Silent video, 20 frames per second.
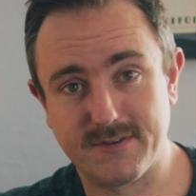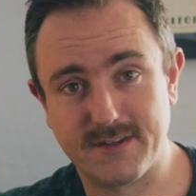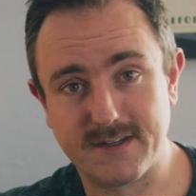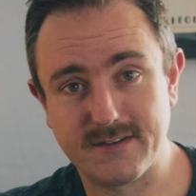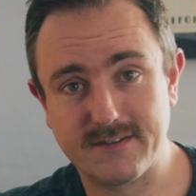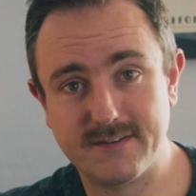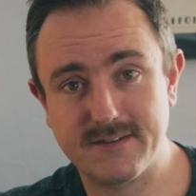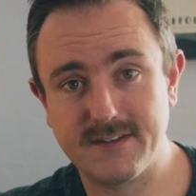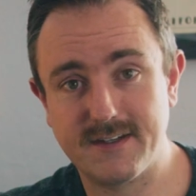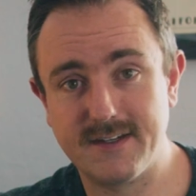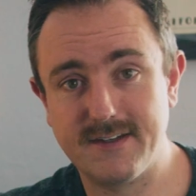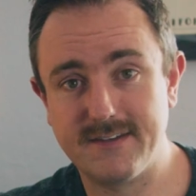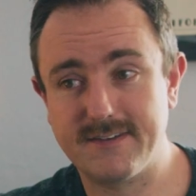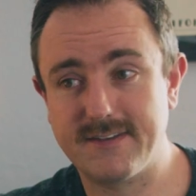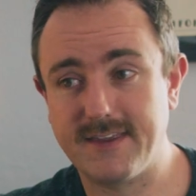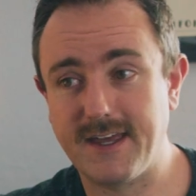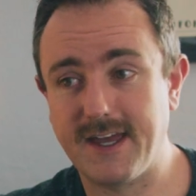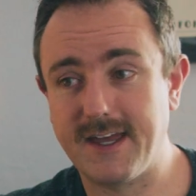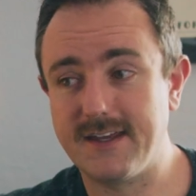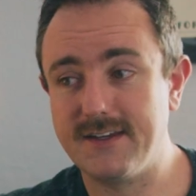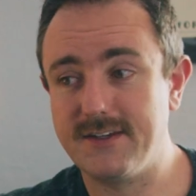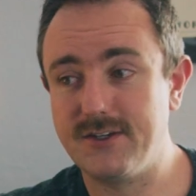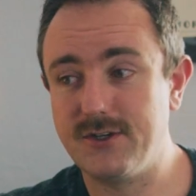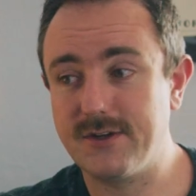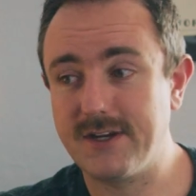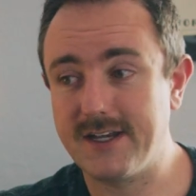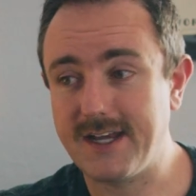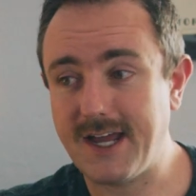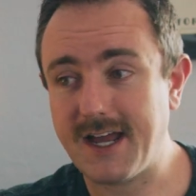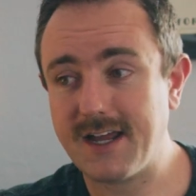this is that you
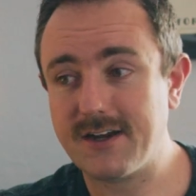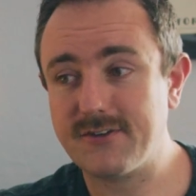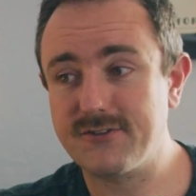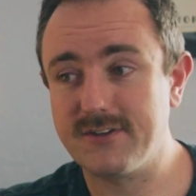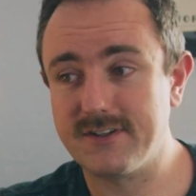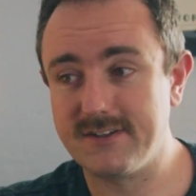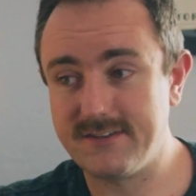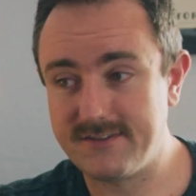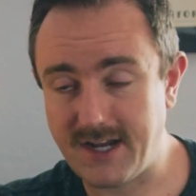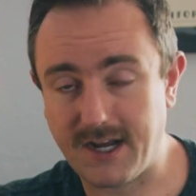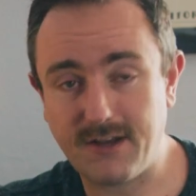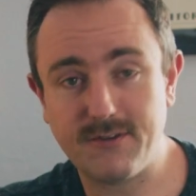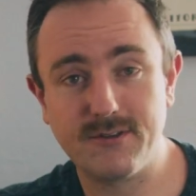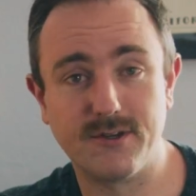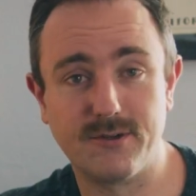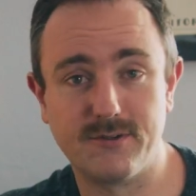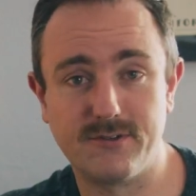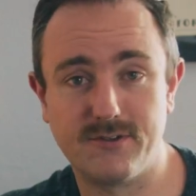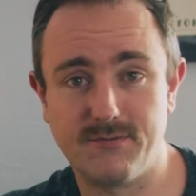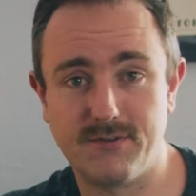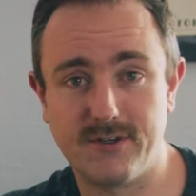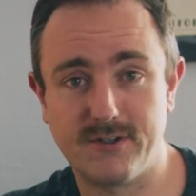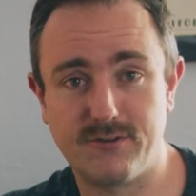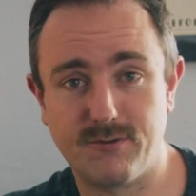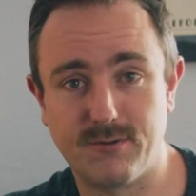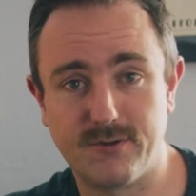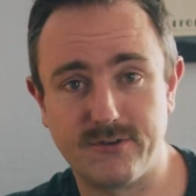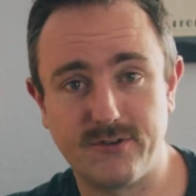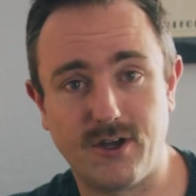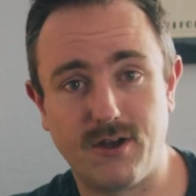can actually download
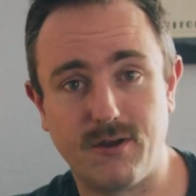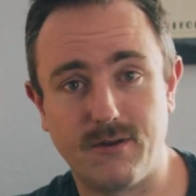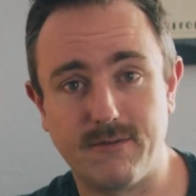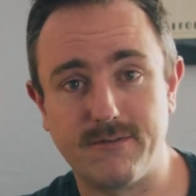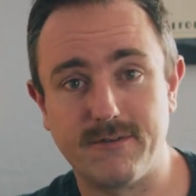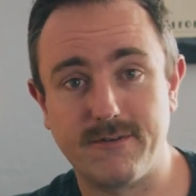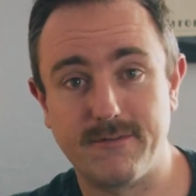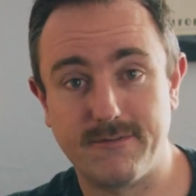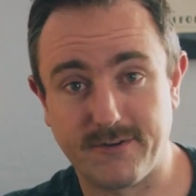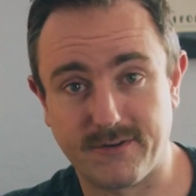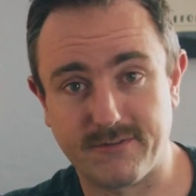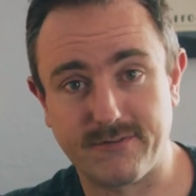DaVinci Resolve for